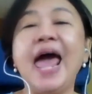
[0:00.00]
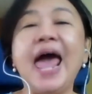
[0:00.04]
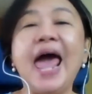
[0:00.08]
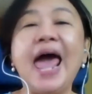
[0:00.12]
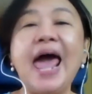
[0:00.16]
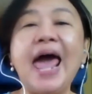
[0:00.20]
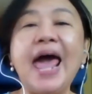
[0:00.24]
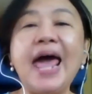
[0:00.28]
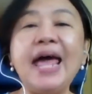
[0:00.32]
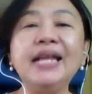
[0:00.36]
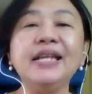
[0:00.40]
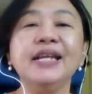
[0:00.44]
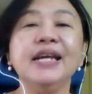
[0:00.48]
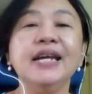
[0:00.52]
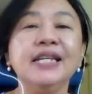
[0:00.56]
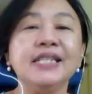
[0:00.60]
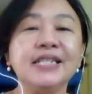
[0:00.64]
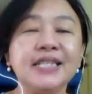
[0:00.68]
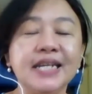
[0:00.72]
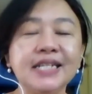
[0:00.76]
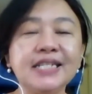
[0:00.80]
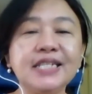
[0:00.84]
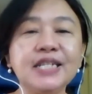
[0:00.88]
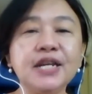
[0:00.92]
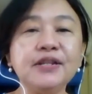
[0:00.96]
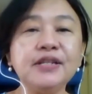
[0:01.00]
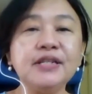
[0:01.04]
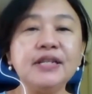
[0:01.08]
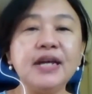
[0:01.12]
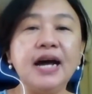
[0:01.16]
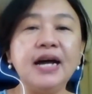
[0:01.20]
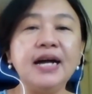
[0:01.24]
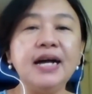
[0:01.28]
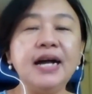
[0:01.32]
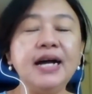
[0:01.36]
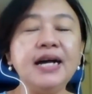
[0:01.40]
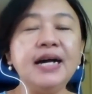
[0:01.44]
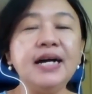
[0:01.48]
And just
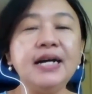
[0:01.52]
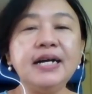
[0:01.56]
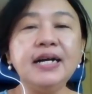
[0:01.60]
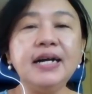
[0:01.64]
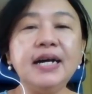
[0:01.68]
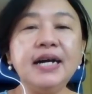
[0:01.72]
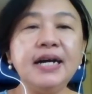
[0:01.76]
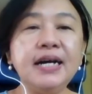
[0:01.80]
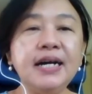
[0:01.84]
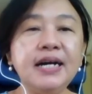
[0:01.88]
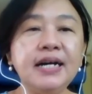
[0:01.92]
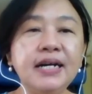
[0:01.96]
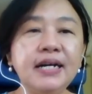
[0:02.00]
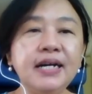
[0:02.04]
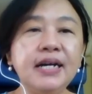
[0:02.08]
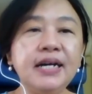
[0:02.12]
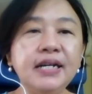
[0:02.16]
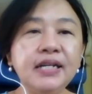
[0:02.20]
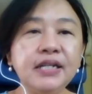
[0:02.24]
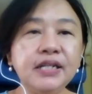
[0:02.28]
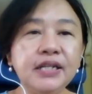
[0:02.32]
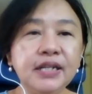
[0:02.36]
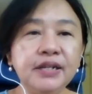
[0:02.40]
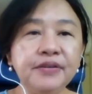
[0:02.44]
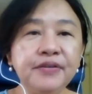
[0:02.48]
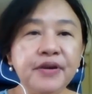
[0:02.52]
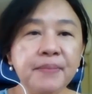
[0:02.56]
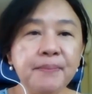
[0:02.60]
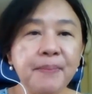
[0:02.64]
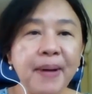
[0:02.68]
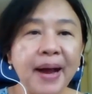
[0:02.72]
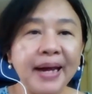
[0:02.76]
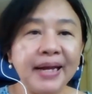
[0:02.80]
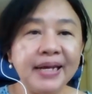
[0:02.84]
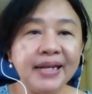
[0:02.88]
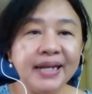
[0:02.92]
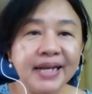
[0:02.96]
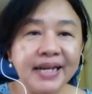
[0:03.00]
a
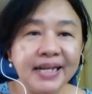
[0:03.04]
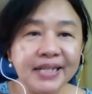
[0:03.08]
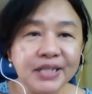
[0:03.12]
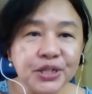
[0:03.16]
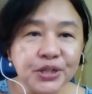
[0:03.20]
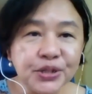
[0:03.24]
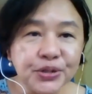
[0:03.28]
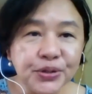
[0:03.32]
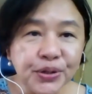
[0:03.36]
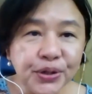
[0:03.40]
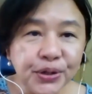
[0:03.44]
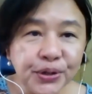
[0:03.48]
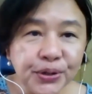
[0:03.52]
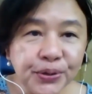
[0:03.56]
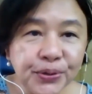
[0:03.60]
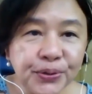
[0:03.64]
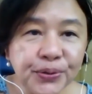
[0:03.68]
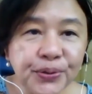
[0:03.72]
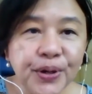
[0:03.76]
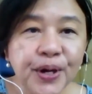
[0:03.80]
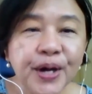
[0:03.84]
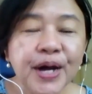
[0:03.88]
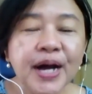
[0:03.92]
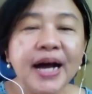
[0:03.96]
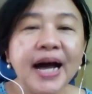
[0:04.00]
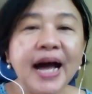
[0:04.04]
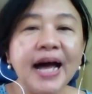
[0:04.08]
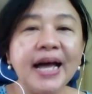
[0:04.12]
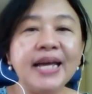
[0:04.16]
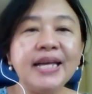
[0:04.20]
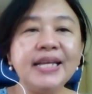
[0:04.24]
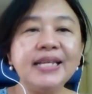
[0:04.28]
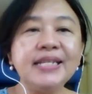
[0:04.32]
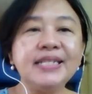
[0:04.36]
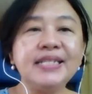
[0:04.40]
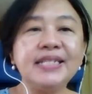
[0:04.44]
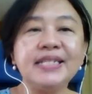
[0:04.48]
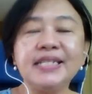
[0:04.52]
reminder to you,
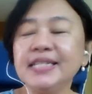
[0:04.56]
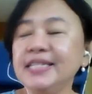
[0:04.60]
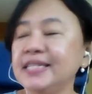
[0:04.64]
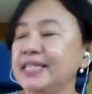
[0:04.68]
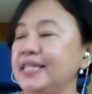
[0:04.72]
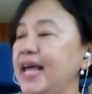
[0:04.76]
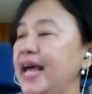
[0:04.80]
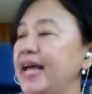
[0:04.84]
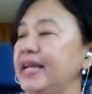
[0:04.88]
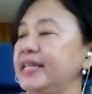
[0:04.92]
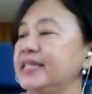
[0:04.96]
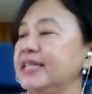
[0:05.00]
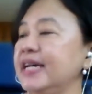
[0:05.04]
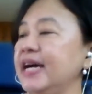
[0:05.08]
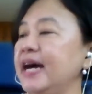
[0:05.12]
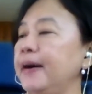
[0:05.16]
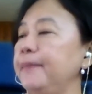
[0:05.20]
it's just that